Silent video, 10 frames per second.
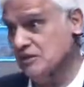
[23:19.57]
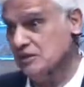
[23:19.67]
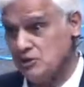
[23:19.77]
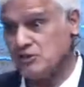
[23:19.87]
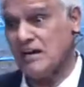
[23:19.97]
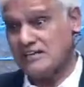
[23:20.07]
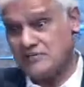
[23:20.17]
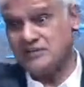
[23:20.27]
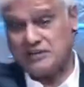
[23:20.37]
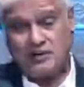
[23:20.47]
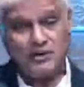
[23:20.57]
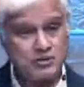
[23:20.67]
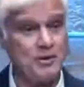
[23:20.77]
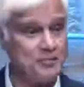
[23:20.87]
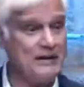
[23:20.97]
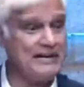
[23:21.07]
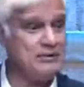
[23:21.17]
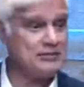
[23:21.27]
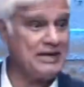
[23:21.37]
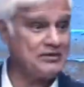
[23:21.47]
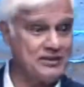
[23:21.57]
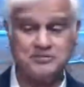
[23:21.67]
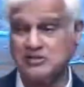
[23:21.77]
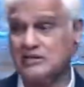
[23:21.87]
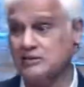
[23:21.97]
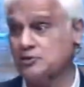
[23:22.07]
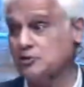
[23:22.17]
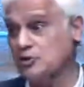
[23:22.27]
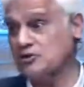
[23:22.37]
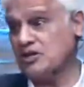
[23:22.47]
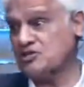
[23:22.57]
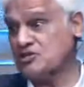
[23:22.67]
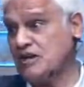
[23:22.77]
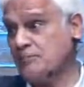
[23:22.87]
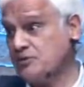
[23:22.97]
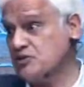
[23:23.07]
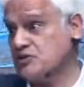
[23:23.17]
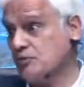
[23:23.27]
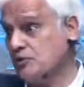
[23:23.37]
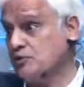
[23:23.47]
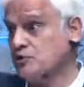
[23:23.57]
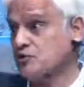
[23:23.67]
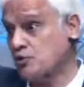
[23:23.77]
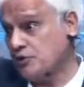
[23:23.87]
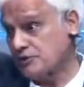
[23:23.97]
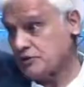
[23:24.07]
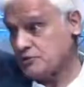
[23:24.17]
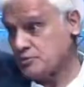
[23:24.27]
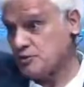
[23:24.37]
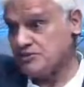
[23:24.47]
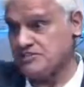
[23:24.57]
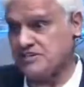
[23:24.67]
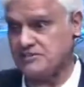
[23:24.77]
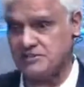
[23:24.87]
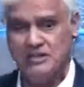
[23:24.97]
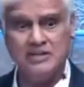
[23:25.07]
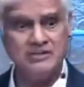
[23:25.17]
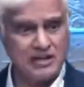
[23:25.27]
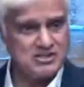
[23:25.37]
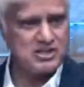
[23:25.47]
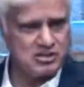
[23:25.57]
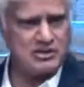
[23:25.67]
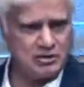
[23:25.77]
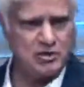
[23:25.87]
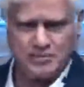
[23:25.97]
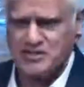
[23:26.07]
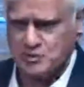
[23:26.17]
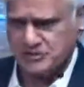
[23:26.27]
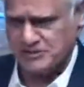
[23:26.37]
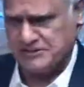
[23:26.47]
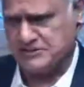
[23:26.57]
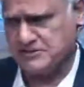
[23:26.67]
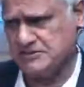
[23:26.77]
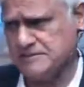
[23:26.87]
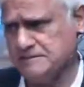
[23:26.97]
You can't even get onto a plane without them telling you don't touch, tamper, disable, or destroy the smoke detector. They just say don't mess with it.